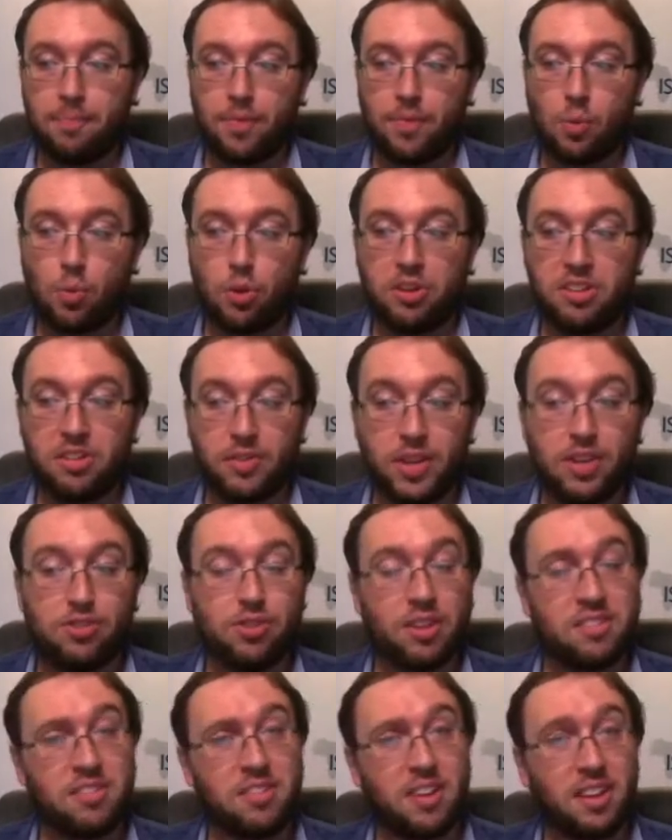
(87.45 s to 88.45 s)
What is of
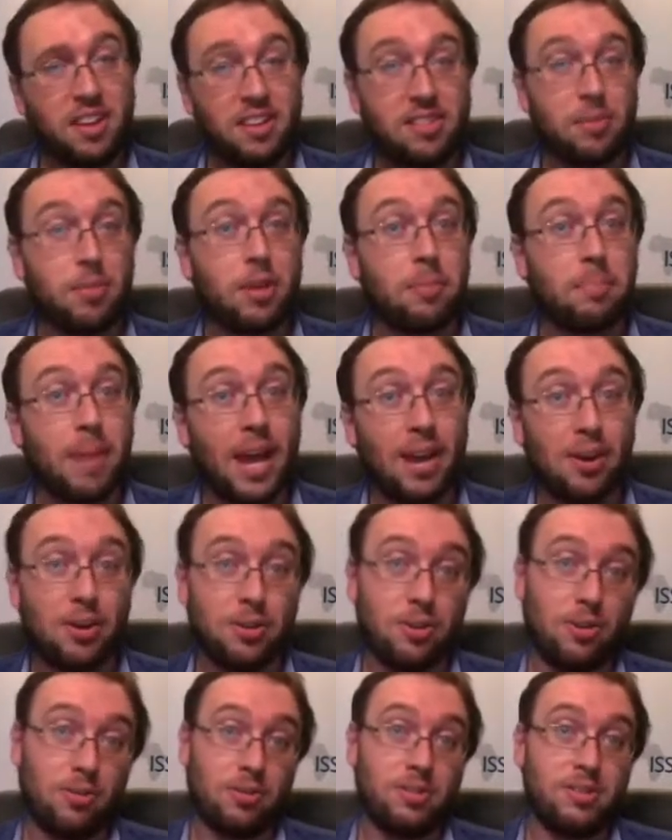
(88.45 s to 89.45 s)
interest today are some of the
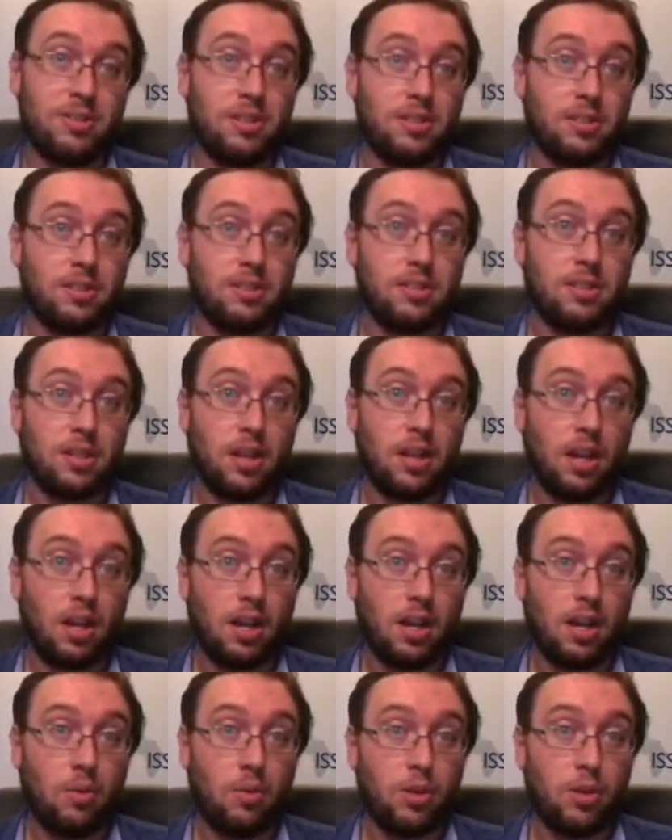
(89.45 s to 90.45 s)
paradoxes
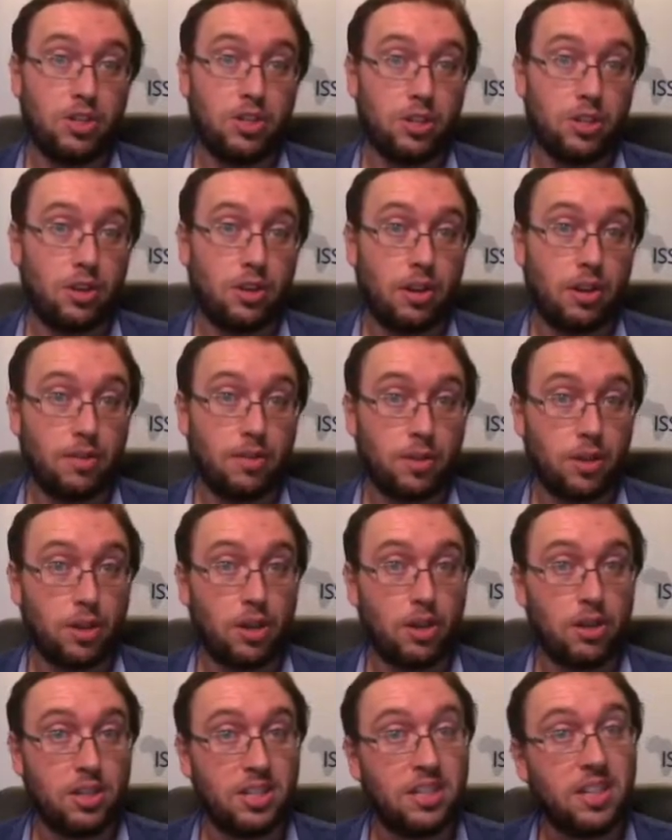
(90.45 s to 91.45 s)
which have
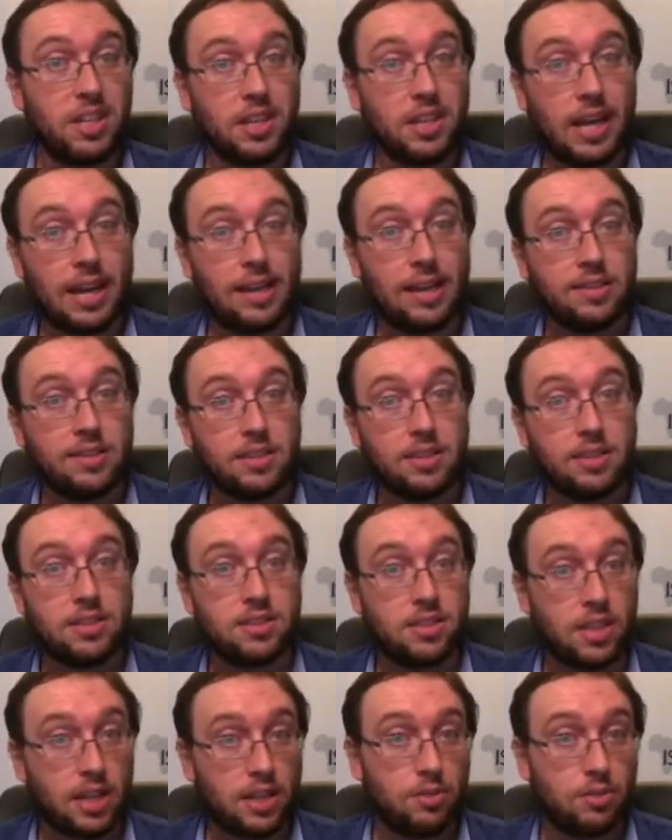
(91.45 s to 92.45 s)
occurred in the
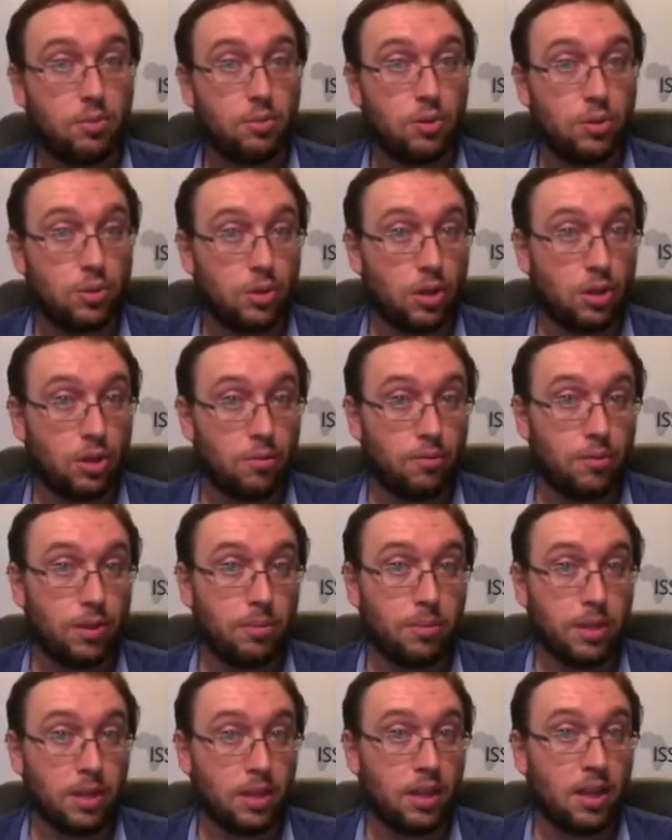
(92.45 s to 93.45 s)
analysis and will hopefully
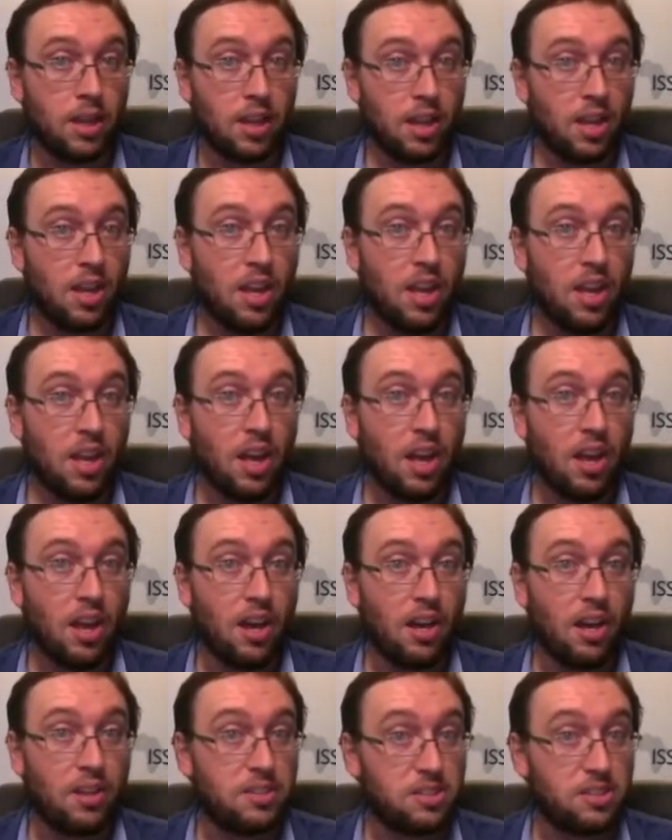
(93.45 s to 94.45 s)
be
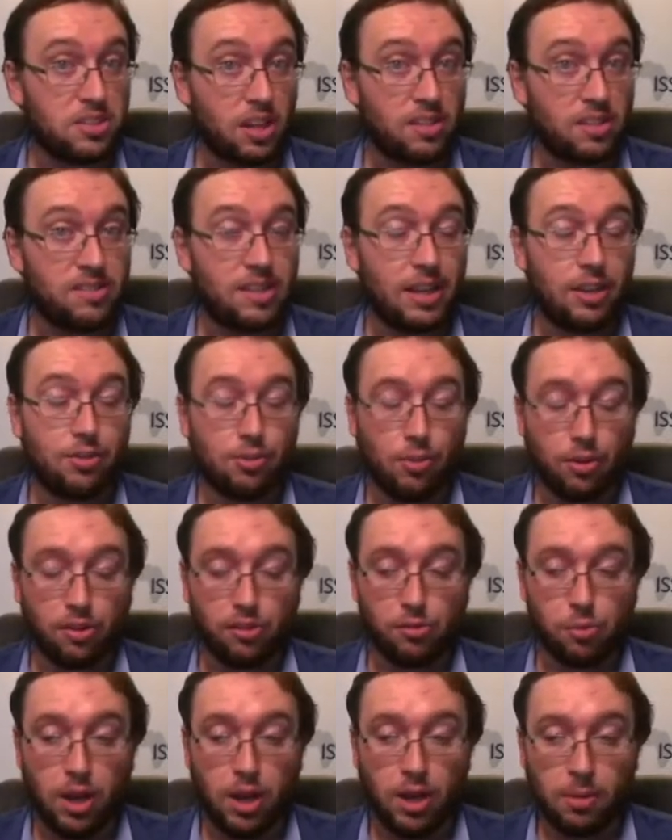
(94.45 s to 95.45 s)
discussed later on
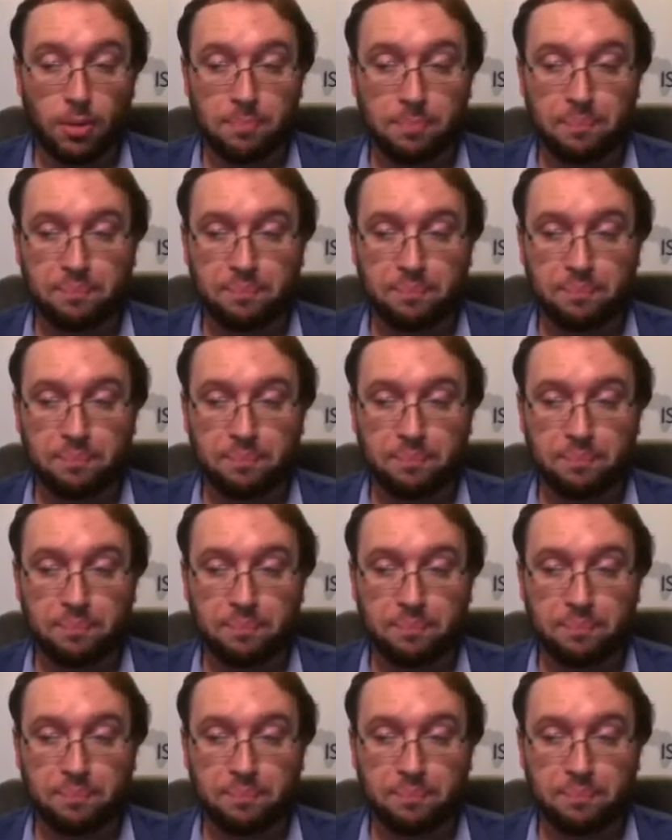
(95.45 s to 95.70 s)
as well.